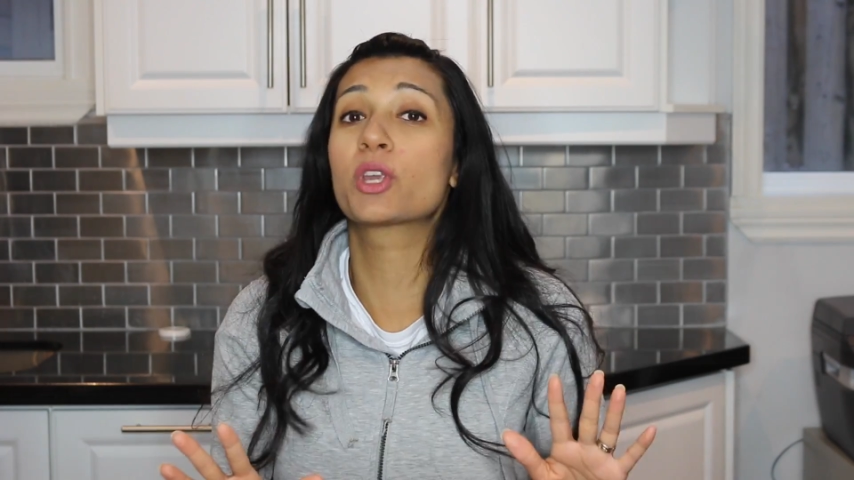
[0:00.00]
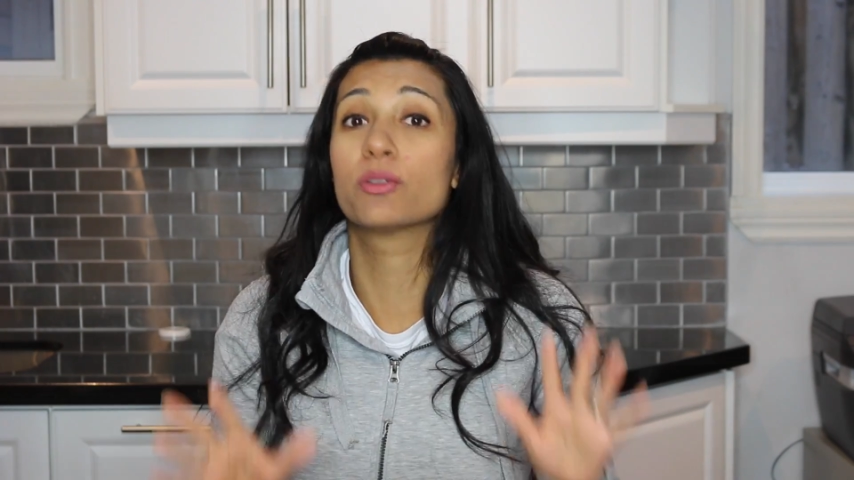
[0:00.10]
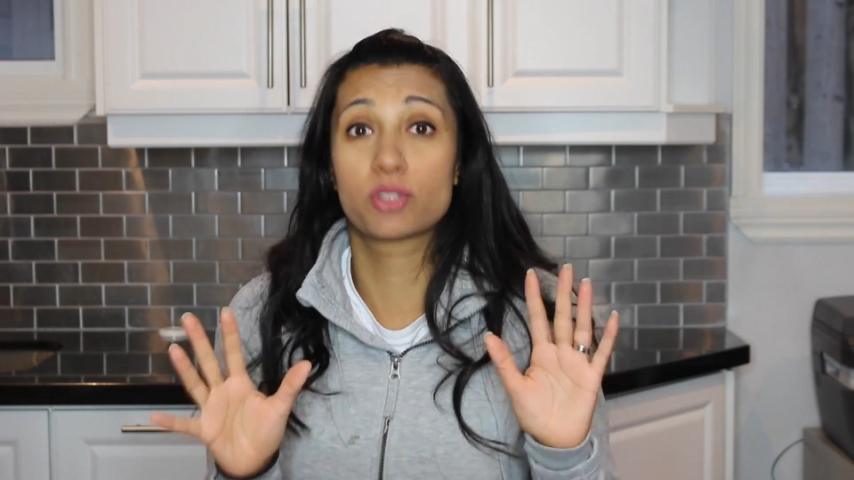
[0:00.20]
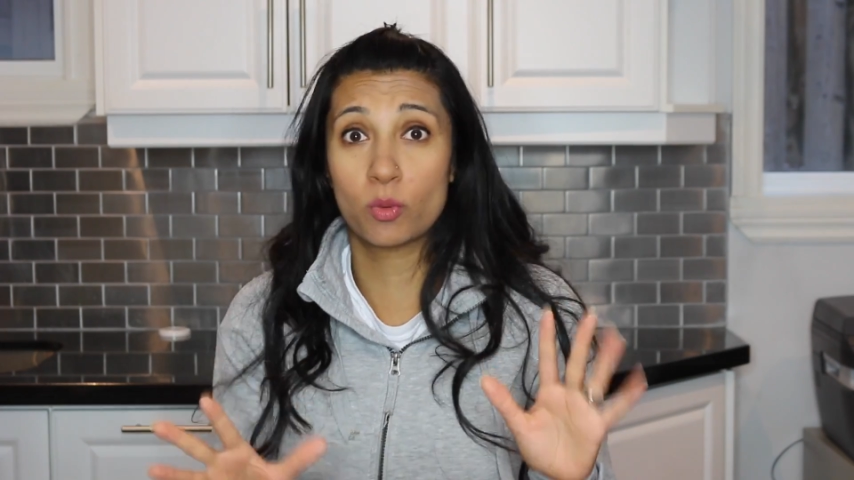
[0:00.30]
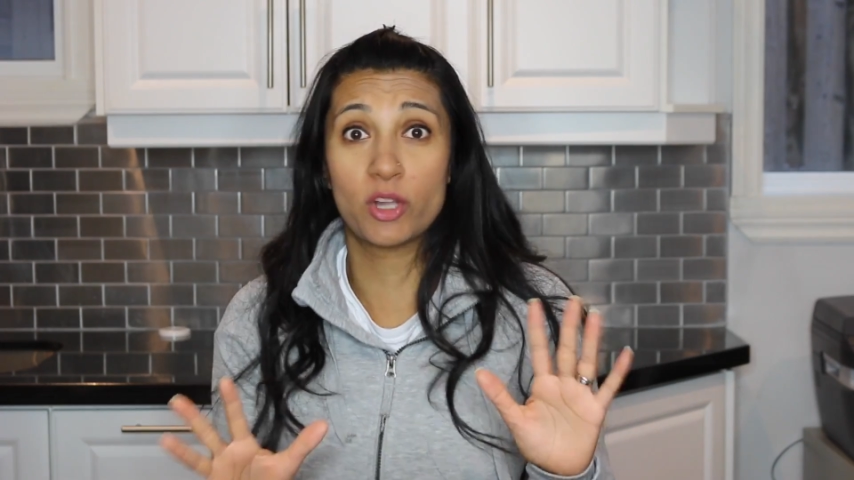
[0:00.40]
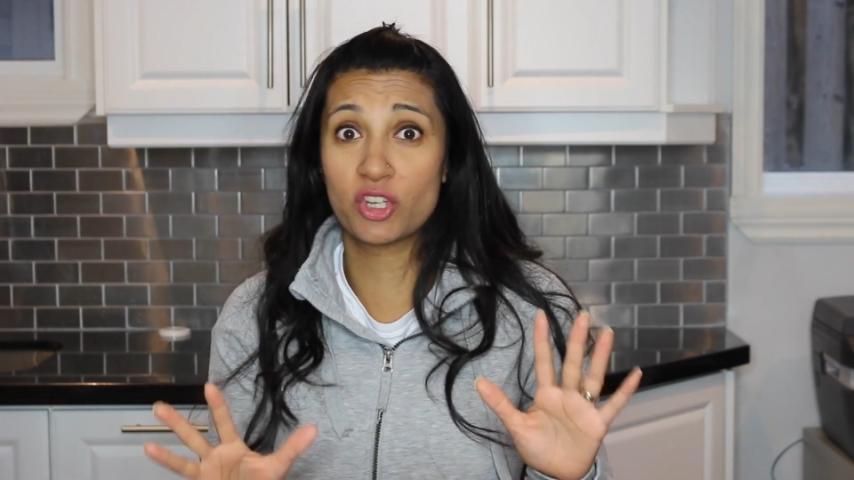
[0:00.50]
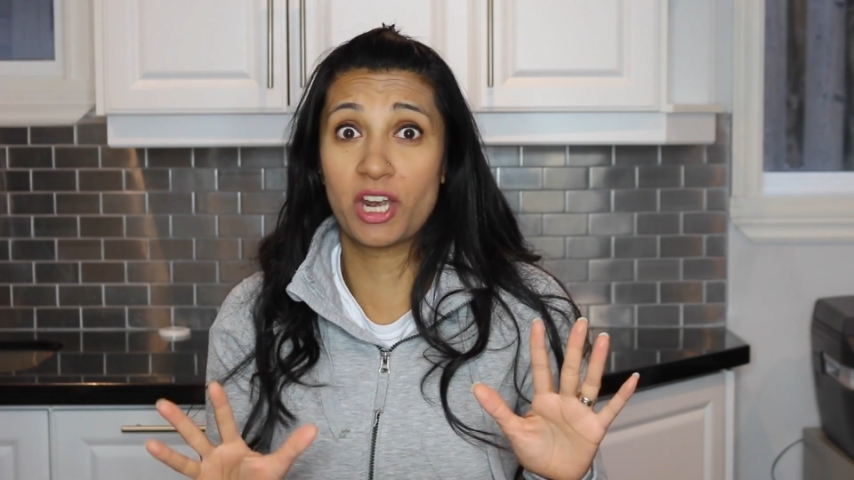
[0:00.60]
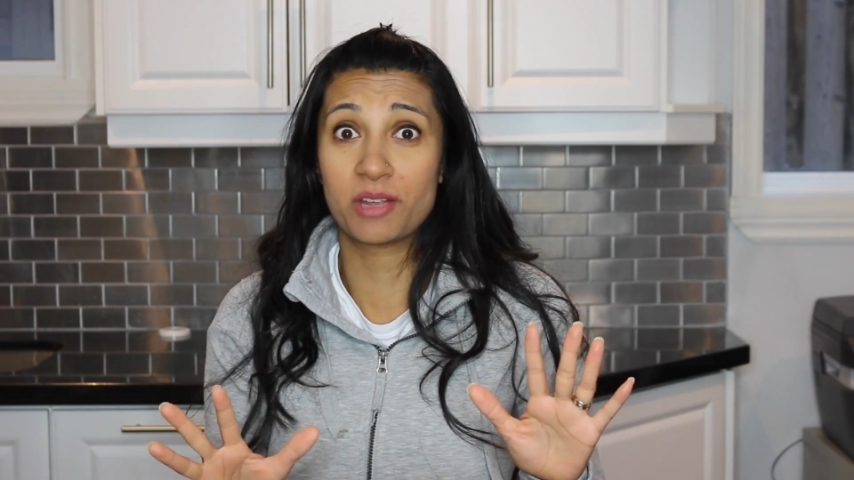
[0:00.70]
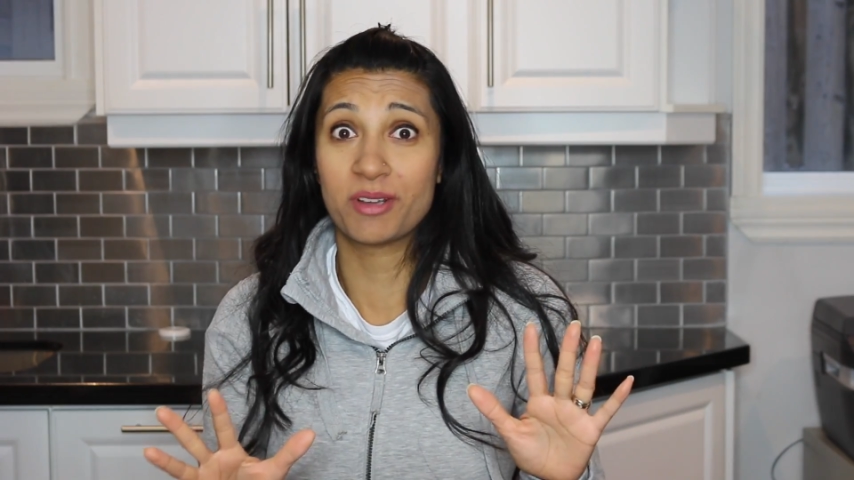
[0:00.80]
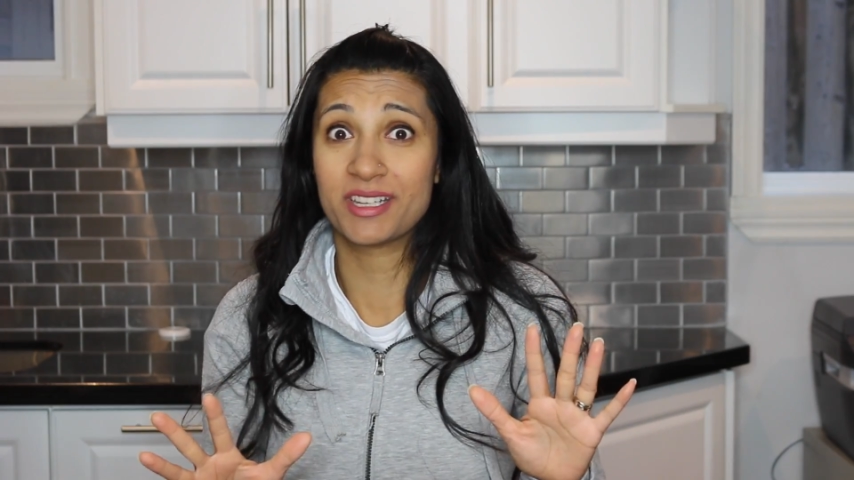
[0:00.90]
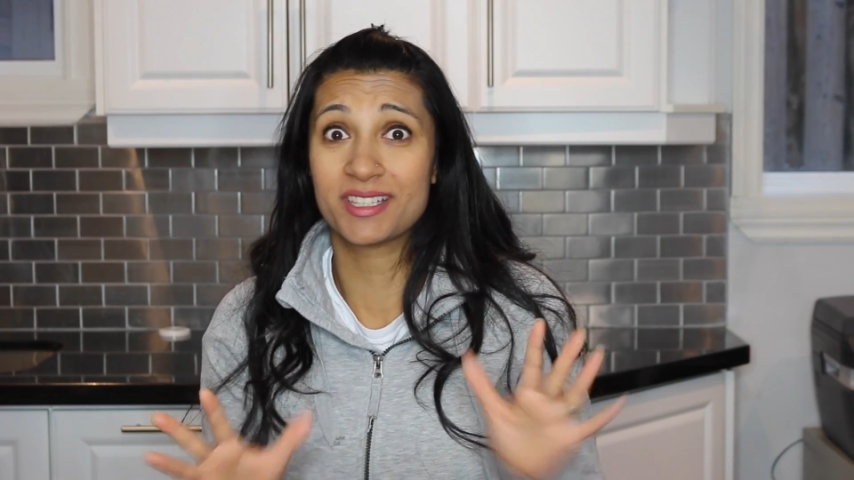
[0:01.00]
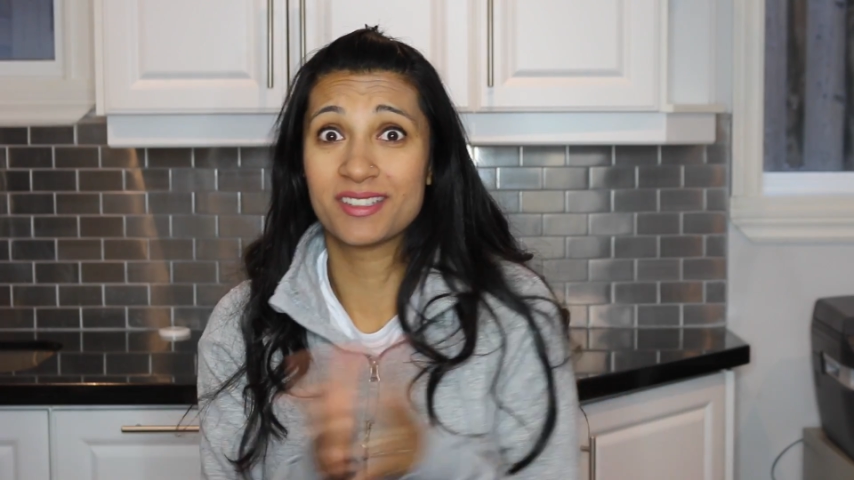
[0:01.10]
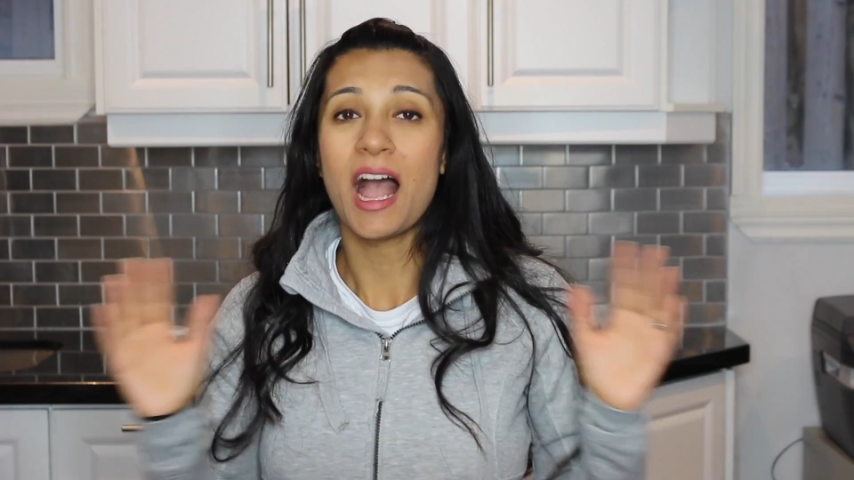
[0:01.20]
cute, so watch it anyways.